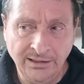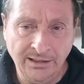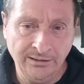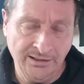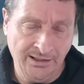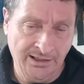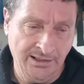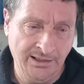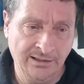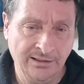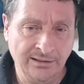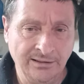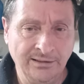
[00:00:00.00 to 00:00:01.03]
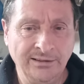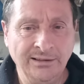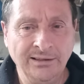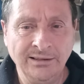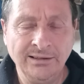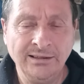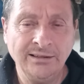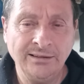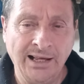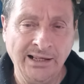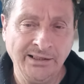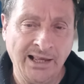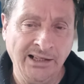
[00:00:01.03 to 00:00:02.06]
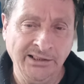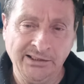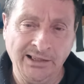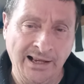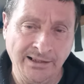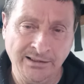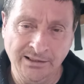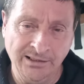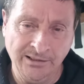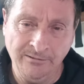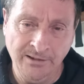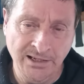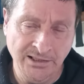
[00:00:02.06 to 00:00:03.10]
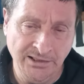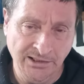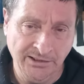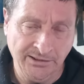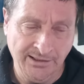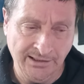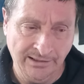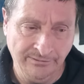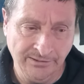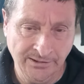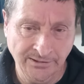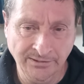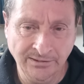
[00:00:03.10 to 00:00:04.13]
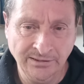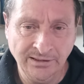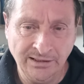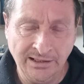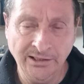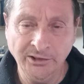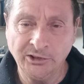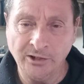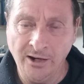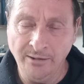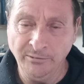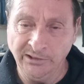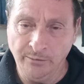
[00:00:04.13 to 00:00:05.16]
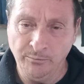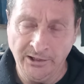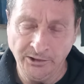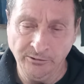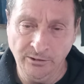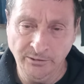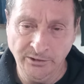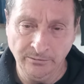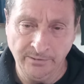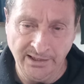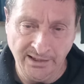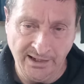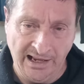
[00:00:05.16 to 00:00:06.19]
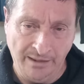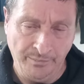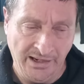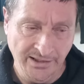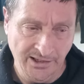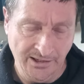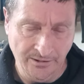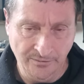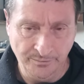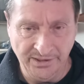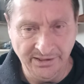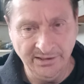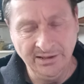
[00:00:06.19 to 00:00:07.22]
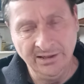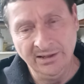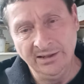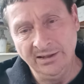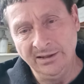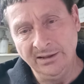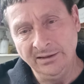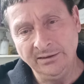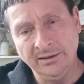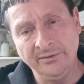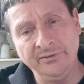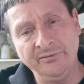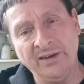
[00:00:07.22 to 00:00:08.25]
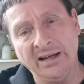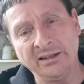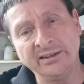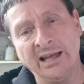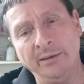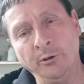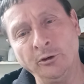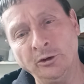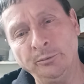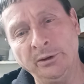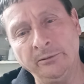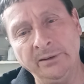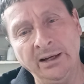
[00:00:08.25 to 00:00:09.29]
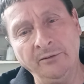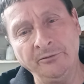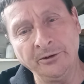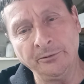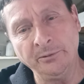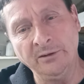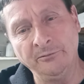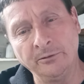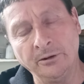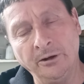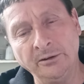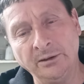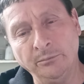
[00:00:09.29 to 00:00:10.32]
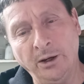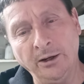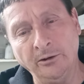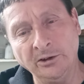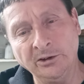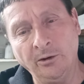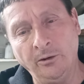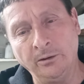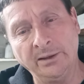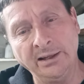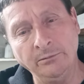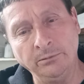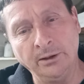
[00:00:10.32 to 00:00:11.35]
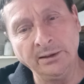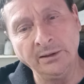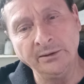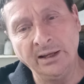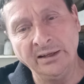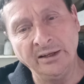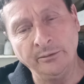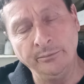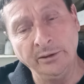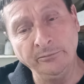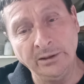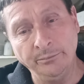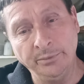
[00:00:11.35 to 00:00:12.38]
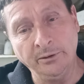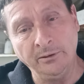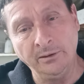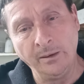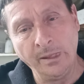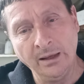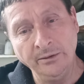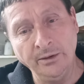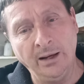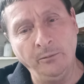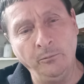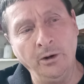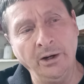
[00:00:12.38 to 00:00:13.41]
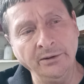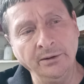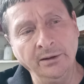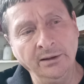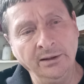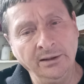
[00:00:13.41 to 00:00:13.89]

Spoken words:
Okay. That's like the craziest thing I've heard. It's kind of somewhat true with the ring gap, I know, but the fact that motor's been around for 300 or 400 miles already running and never been rebuilt. Not one.